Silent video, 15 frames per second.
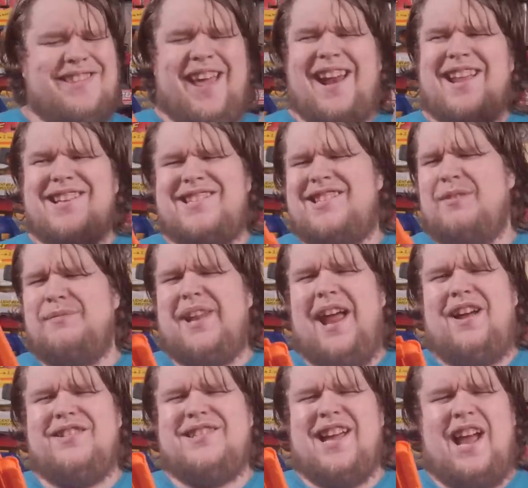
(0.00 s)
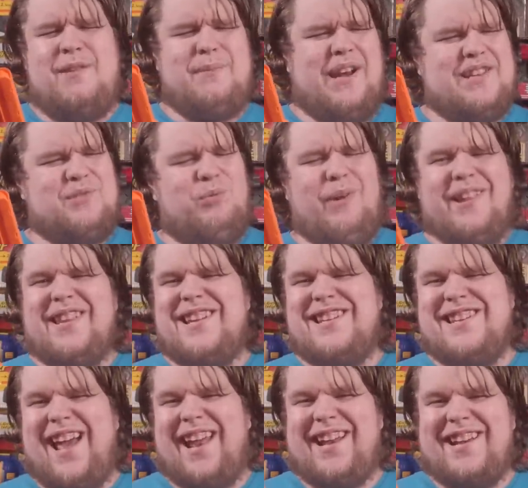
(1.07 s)
that is some downtime, but it's
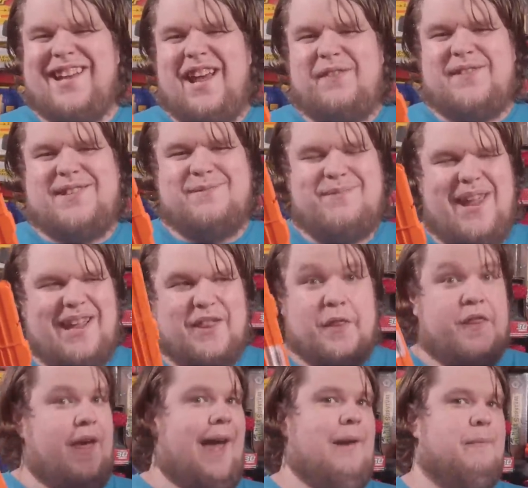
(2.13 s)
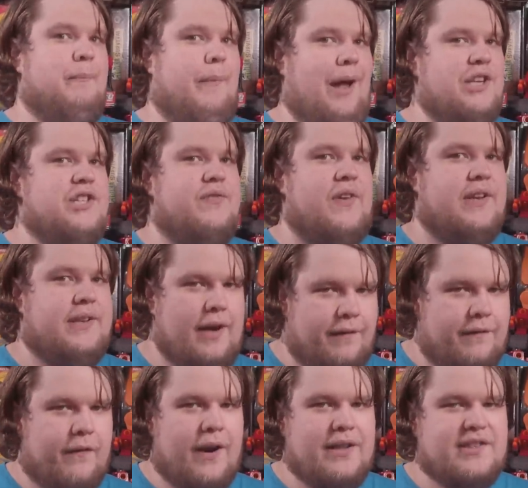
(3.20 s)
really not enough to make that much of a
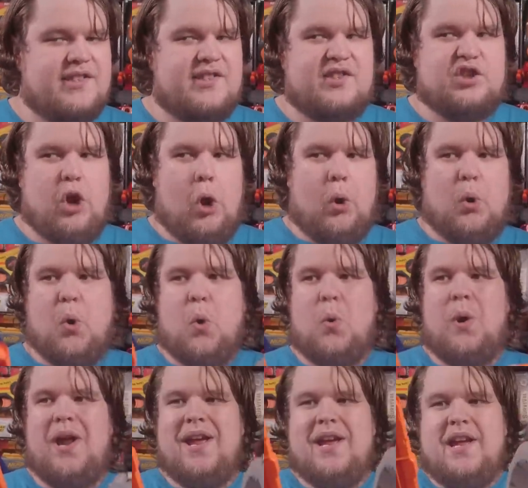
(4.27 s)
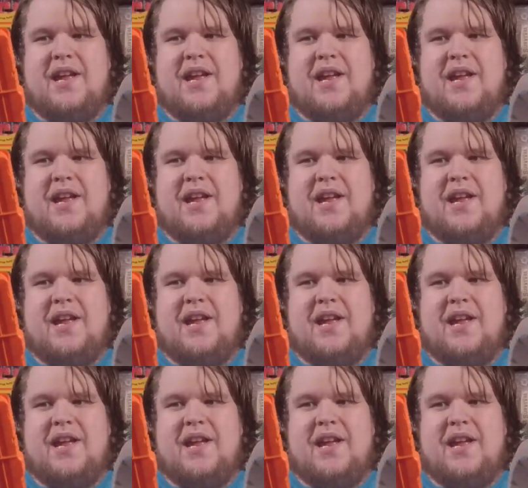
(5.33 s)
difference. So